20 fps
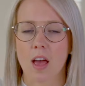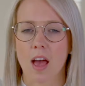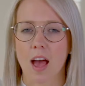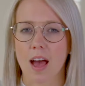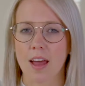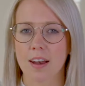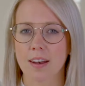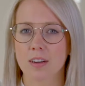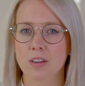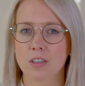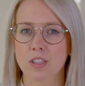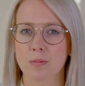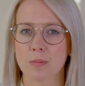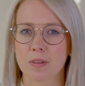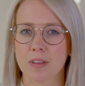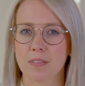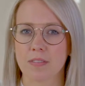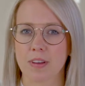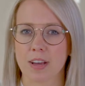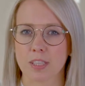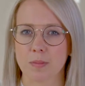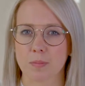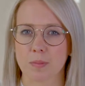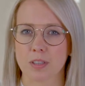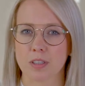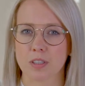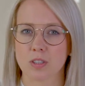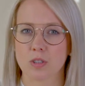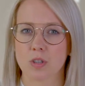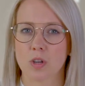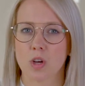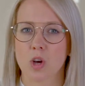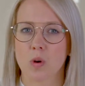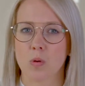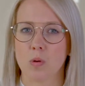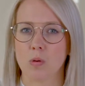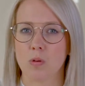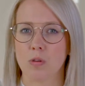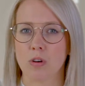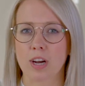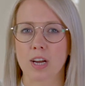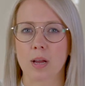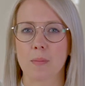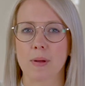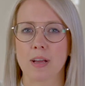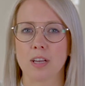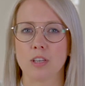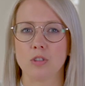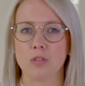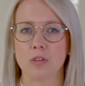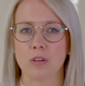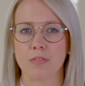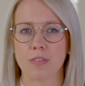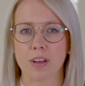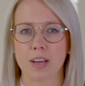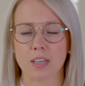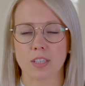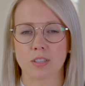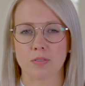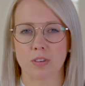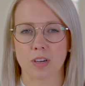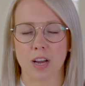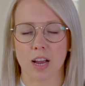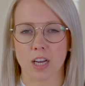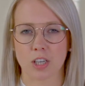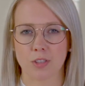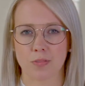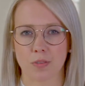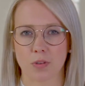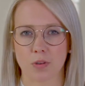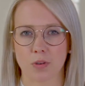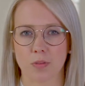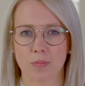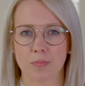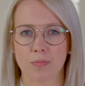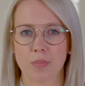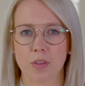At Smith Investments, we would recommend you invest for cash flow.